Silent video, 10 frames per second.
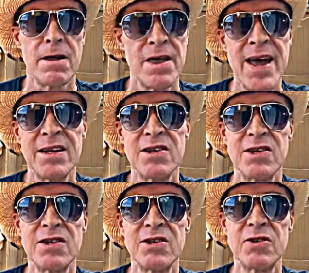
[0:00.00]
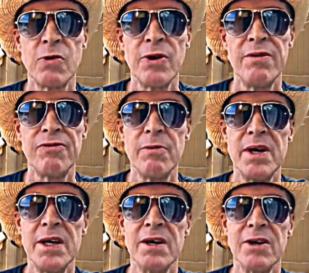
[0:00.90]
that's the story from
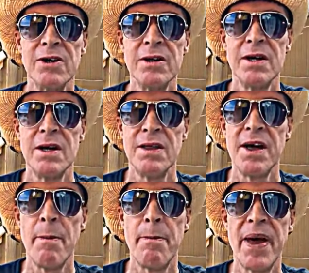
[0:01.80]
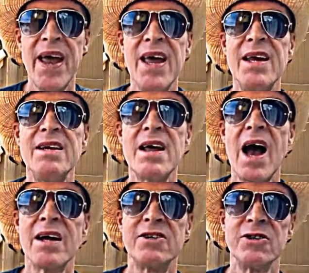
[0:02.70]
here. The Pain
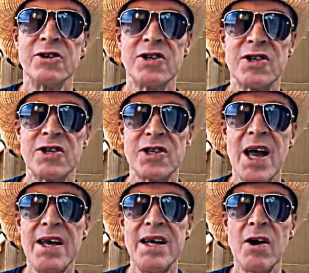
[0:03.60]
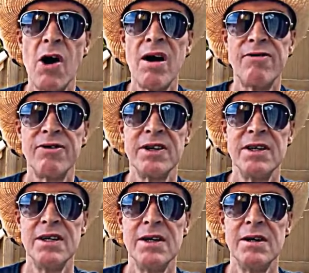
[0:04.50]
Doctor signing off
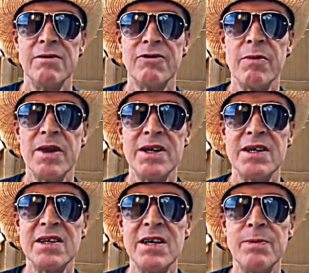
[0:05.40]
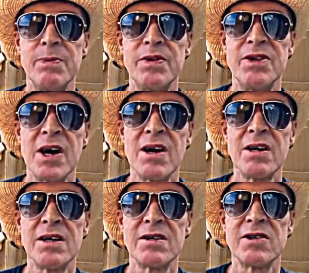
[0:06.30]
from the deep,
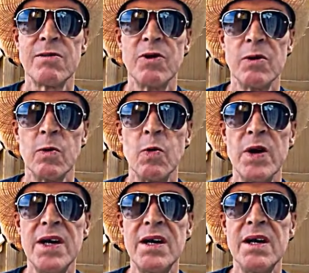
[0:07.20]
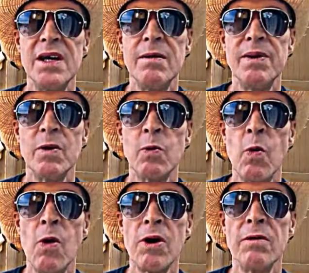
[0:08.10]
dark, somewhat windy but
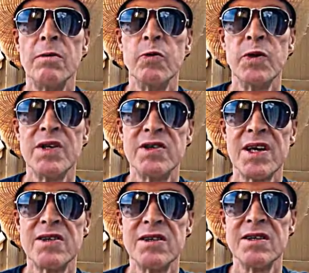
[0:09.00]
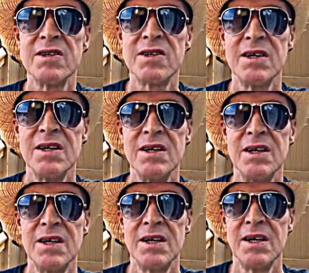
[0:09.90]
warm recesses
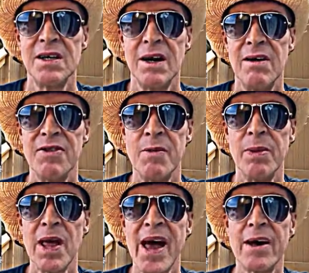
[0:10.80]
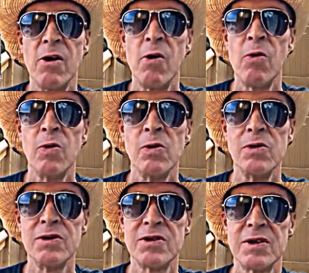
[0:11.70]
of the black
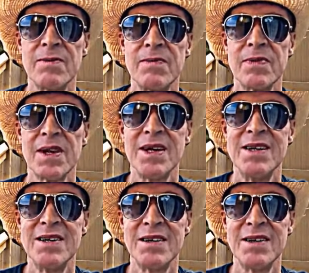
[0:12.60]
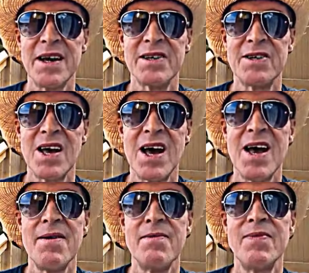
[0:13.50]
holes. Until next
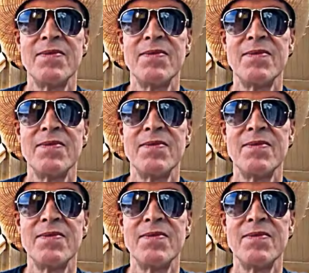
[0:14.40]
time,